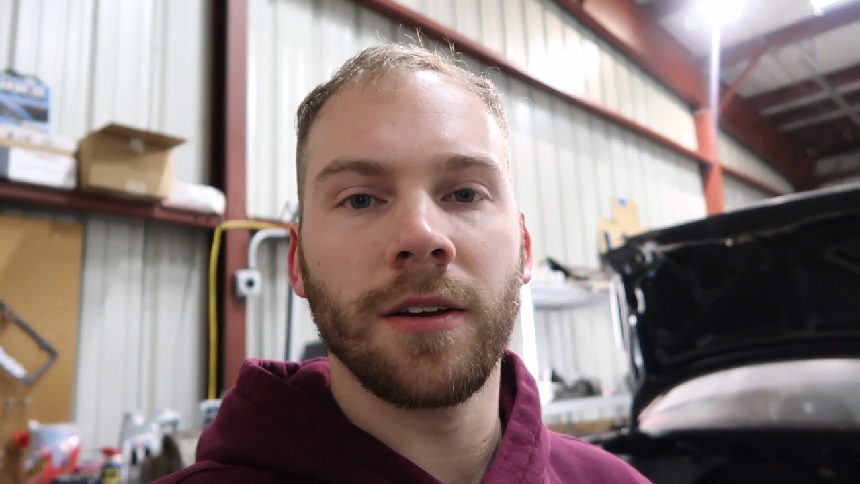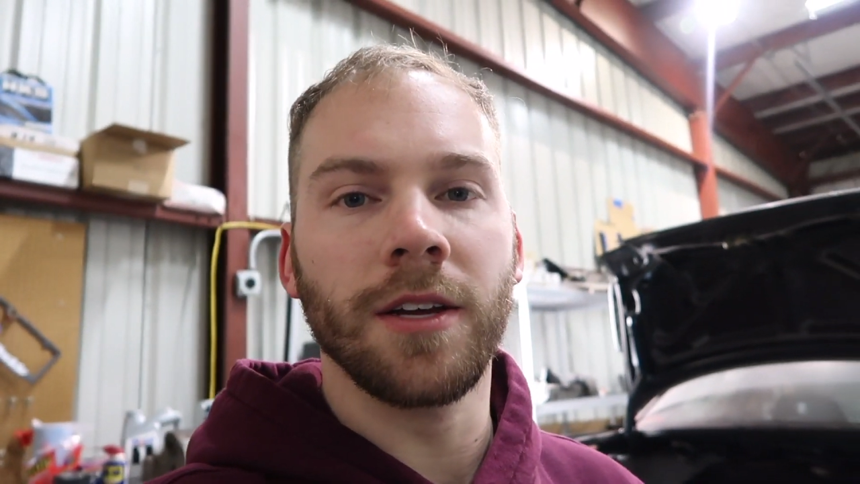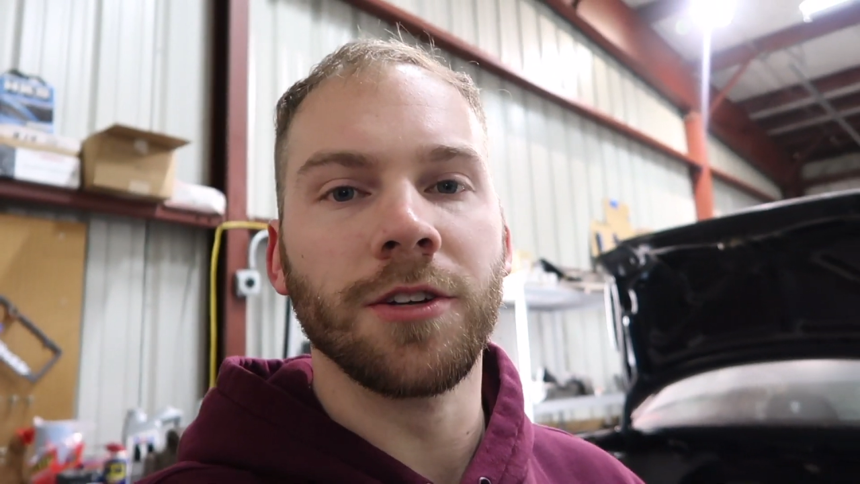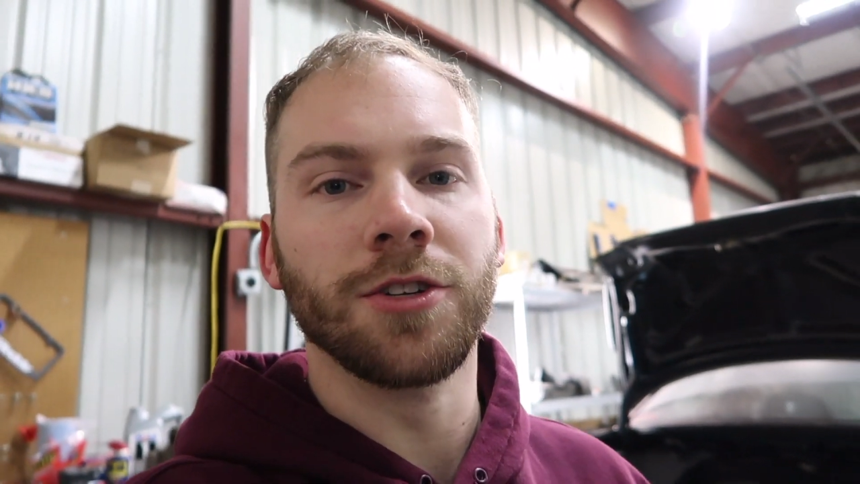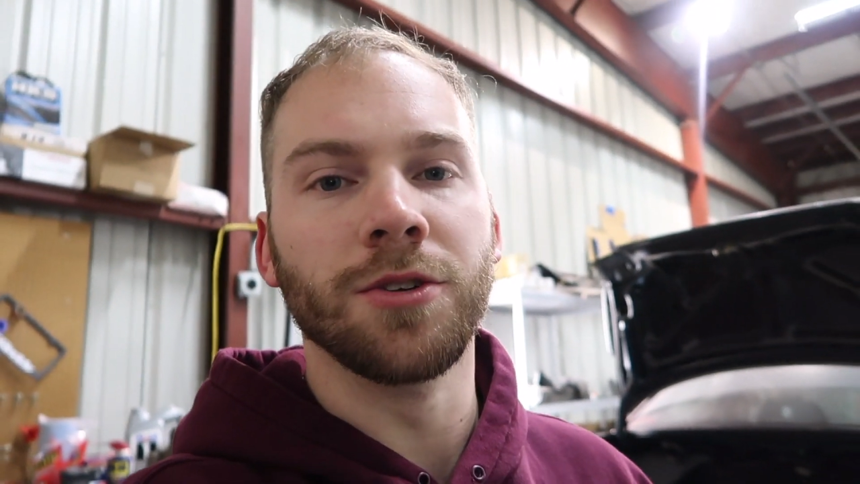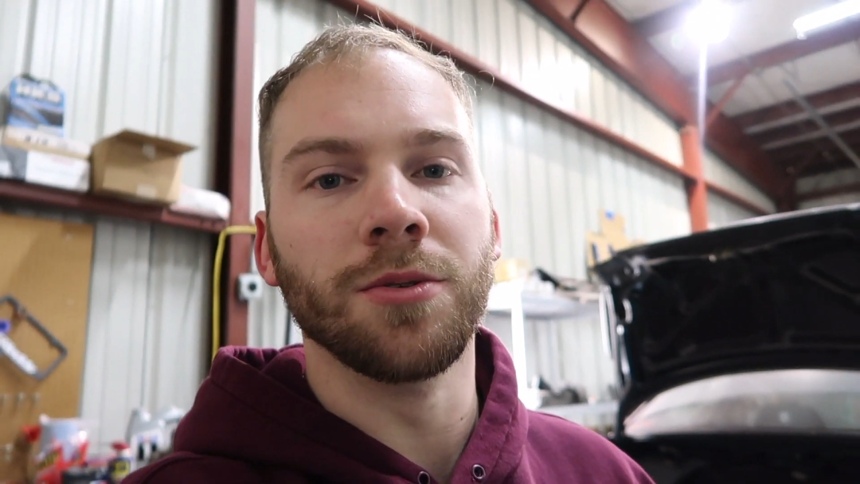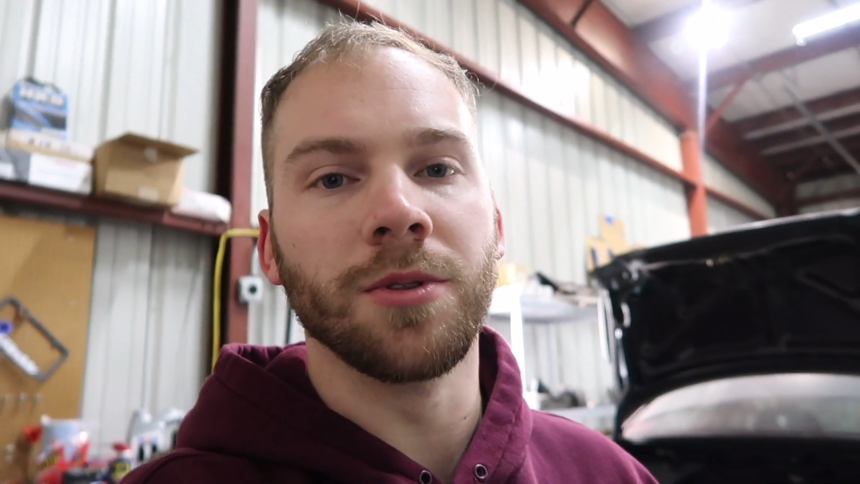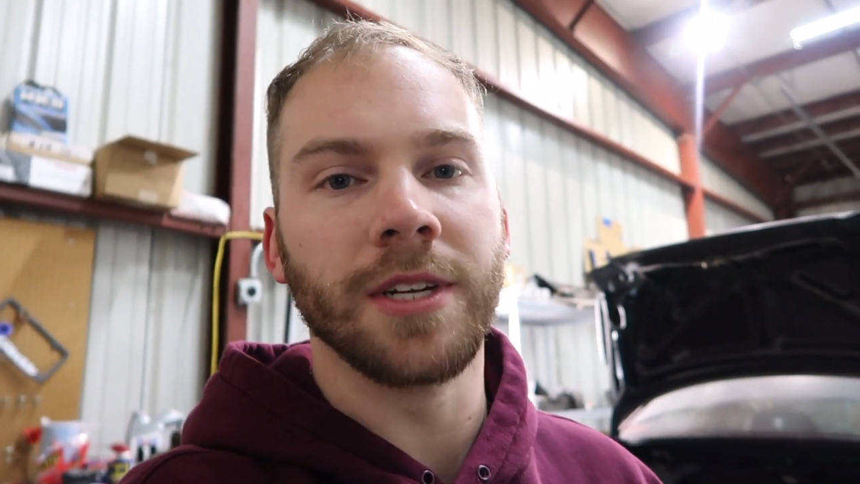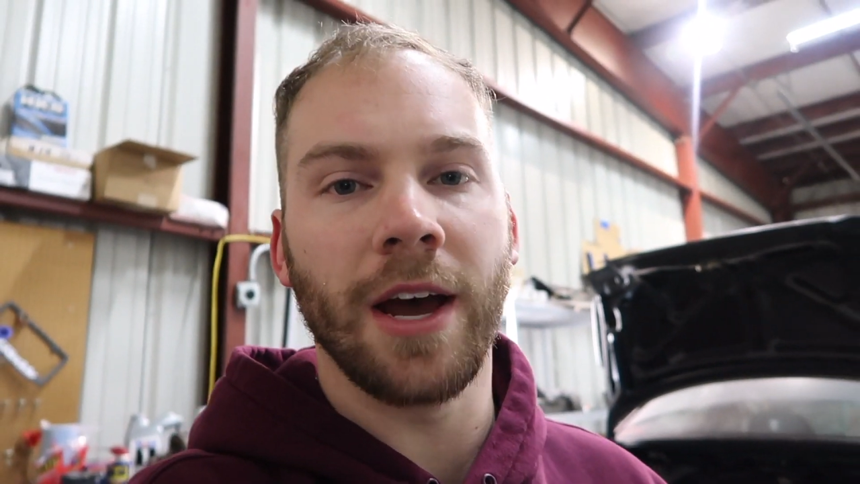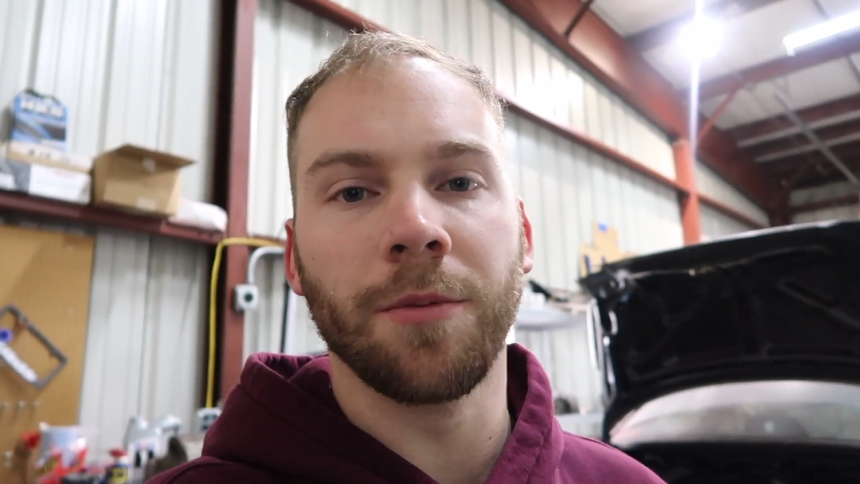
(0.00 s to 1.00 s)

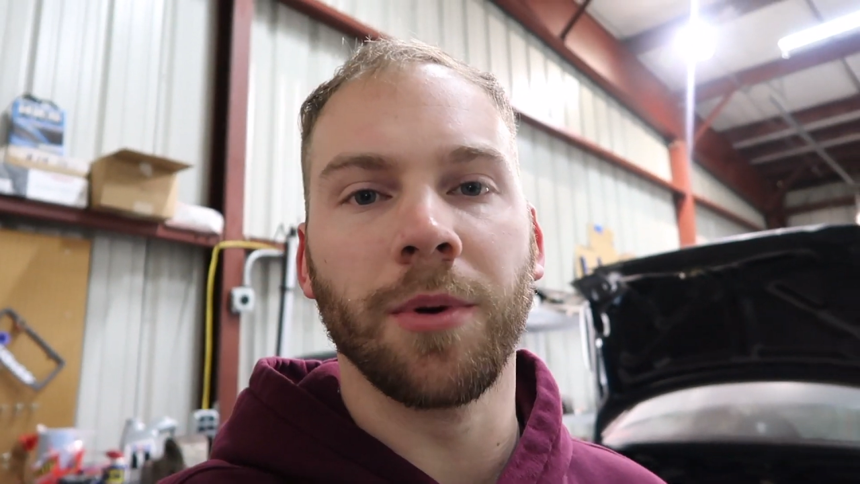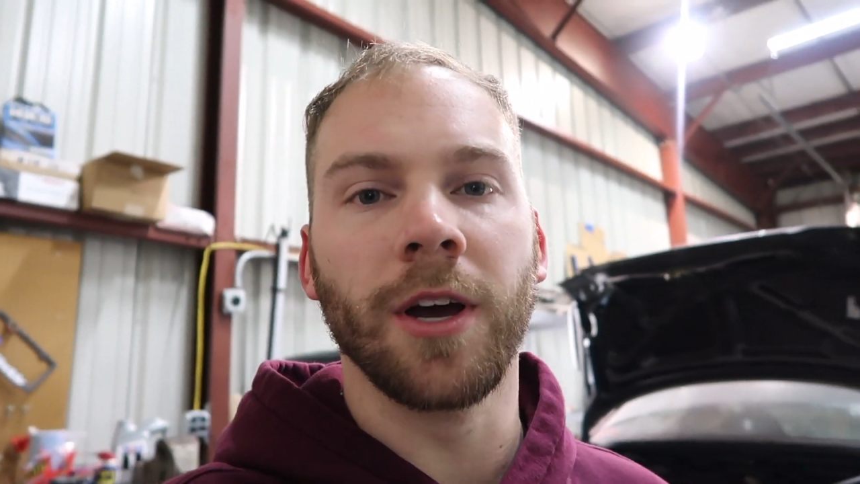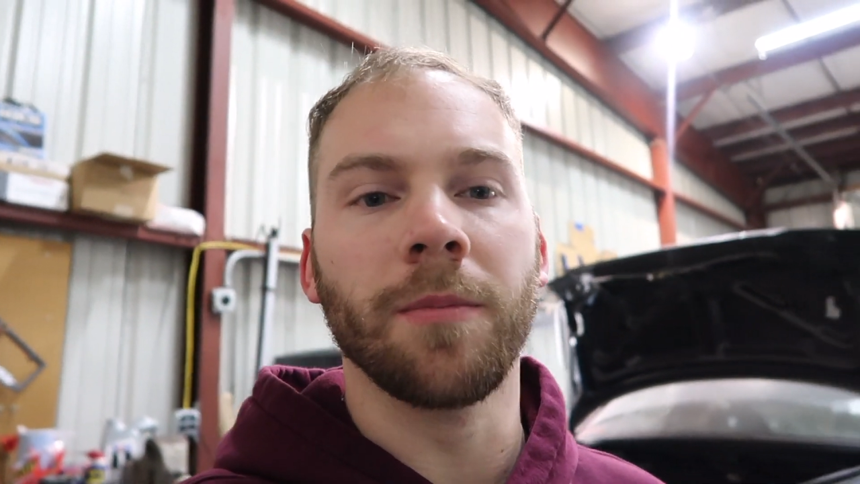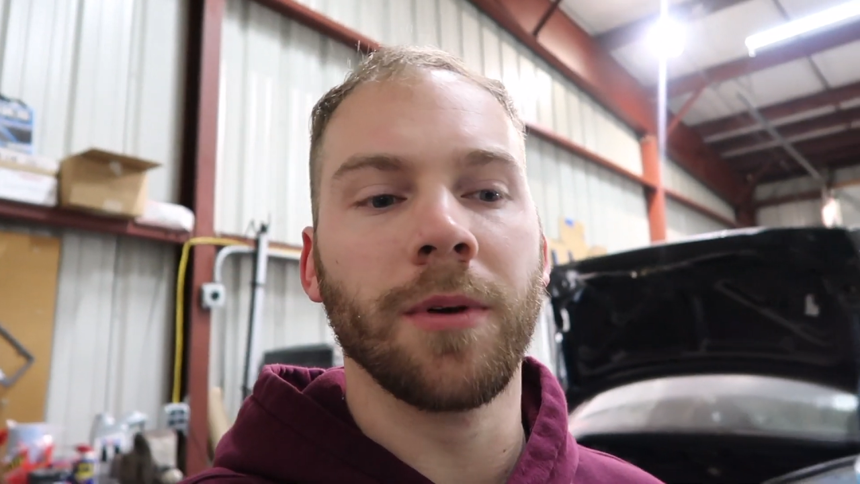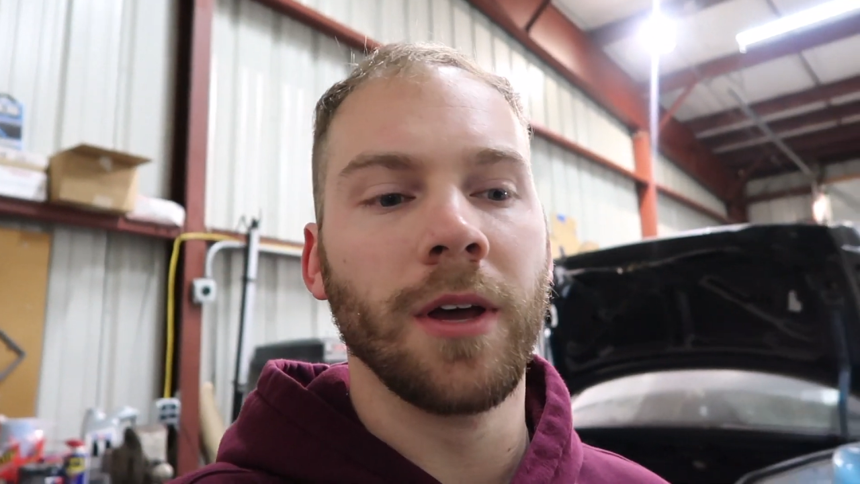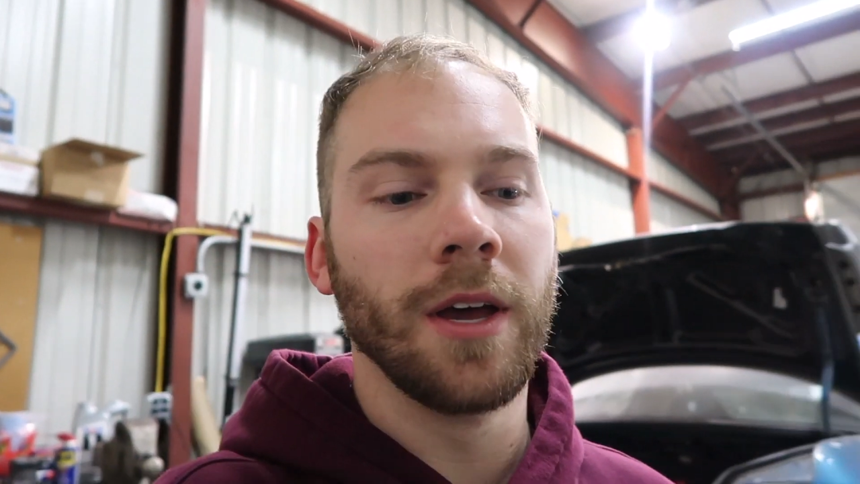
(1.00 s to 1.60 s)
into the downpipe,